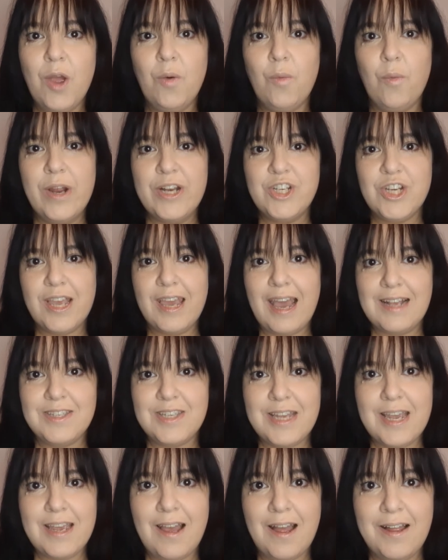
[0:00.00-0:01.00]
which
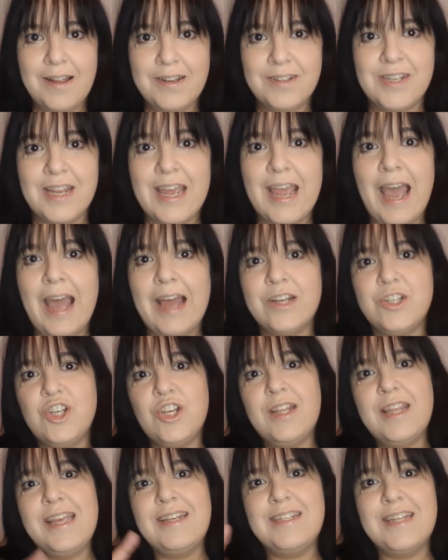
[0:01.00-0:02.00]
Cassie Hardy
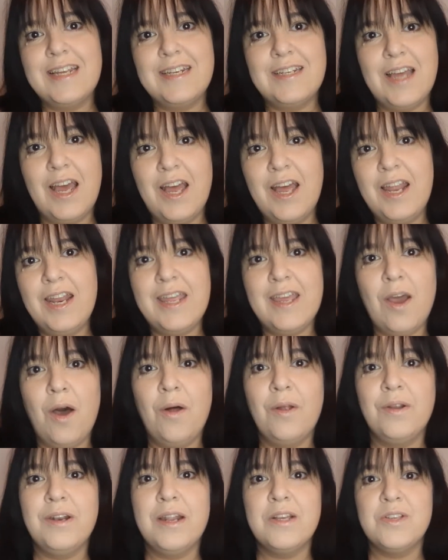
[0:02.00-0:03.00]
actually did early
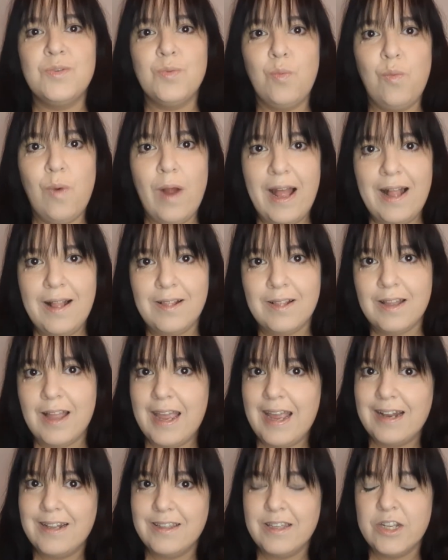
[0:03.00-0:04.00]
on as well
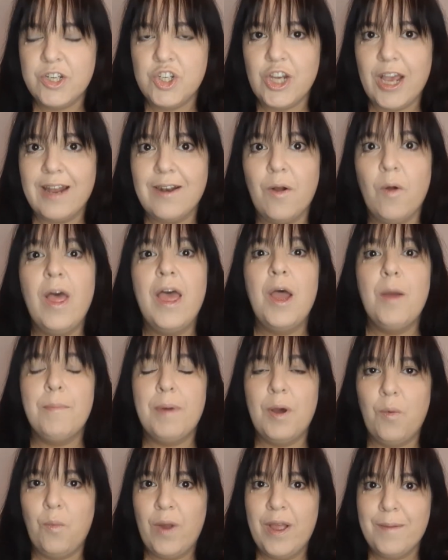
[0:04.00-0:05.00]
in the channel,
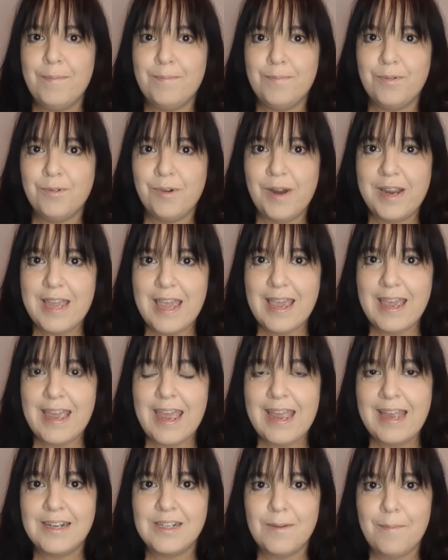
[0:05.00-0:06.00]
but we're bringing
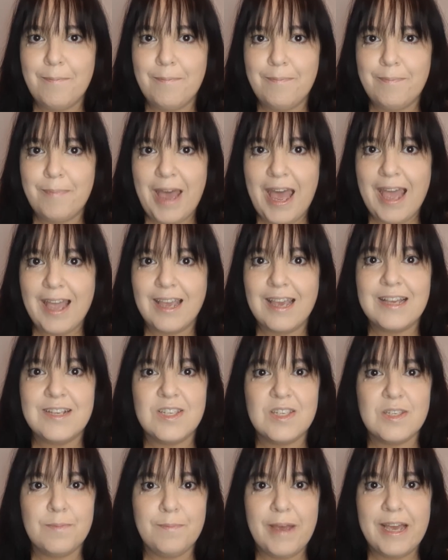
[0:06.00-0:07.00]
it back,
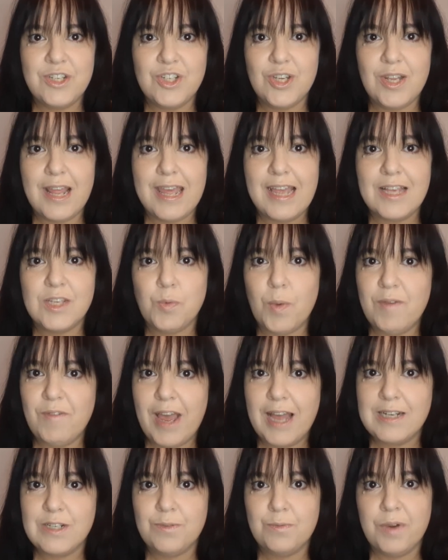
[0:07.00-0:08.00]
especially as we've
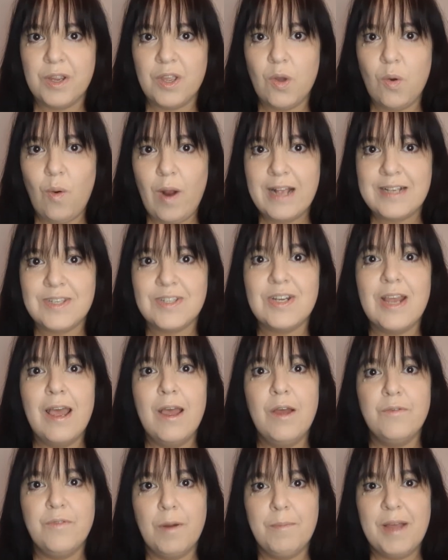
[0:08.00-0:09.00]
had a request
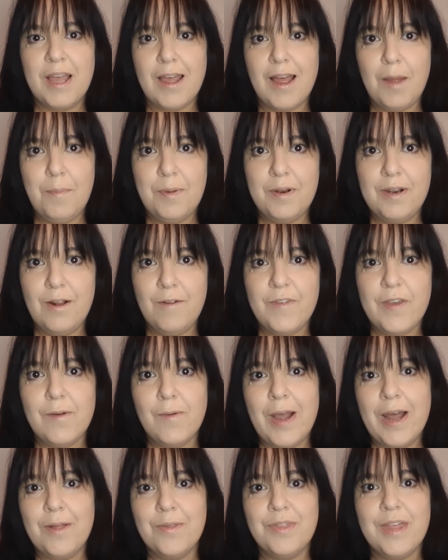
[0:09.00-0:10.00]
from a couple of
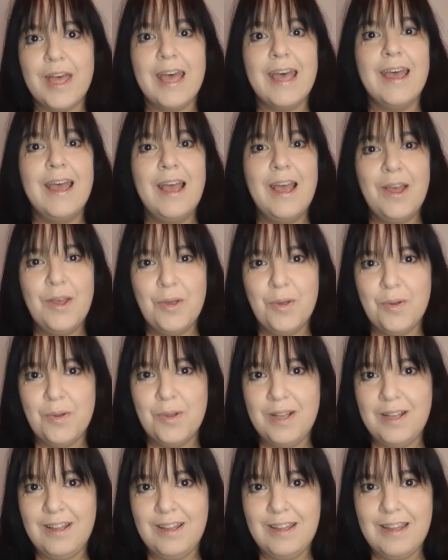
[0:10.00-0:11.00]
you out there
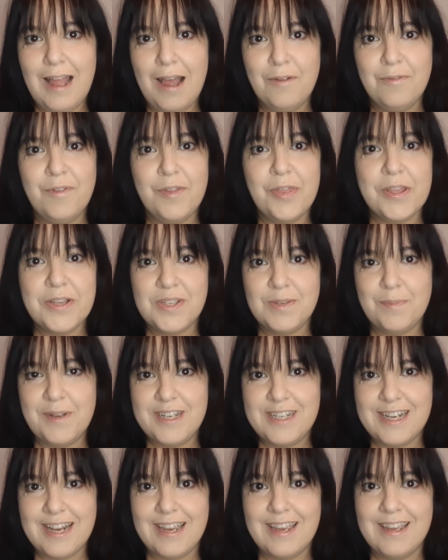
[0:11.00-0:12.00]
who love this
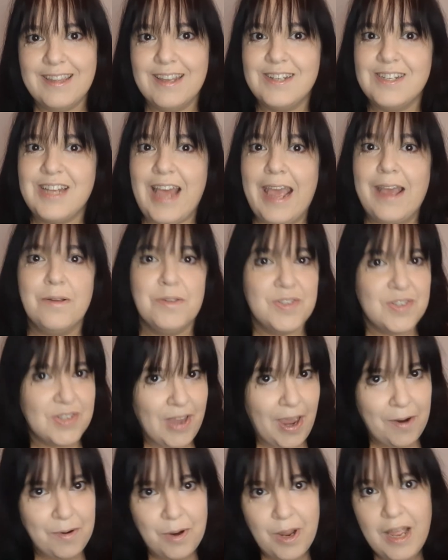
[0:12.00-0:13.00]
particular tale.
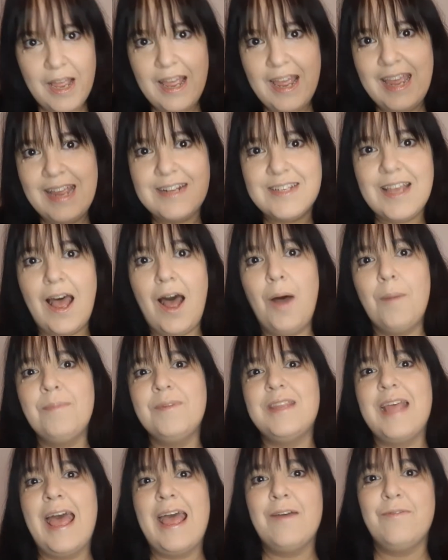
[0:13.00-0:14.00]
So it's up
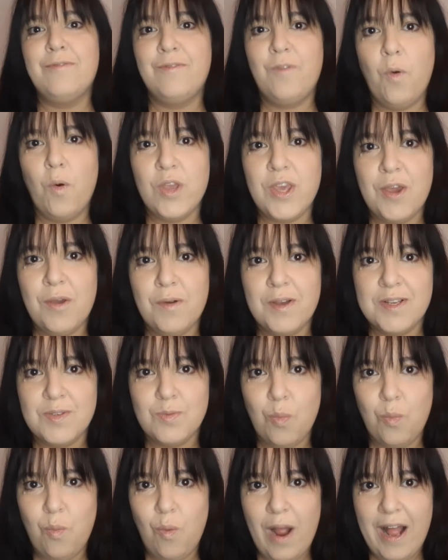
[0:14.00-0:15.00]
there for you
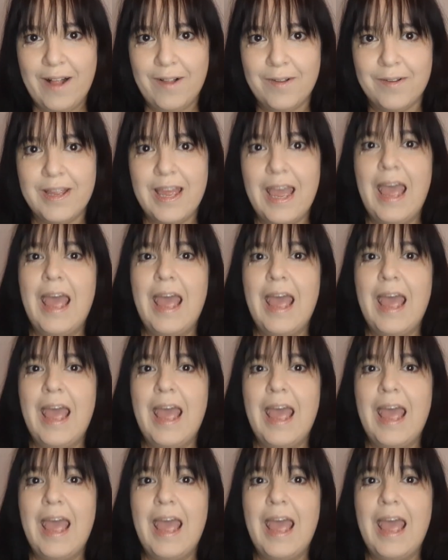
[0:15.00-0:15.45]
as well.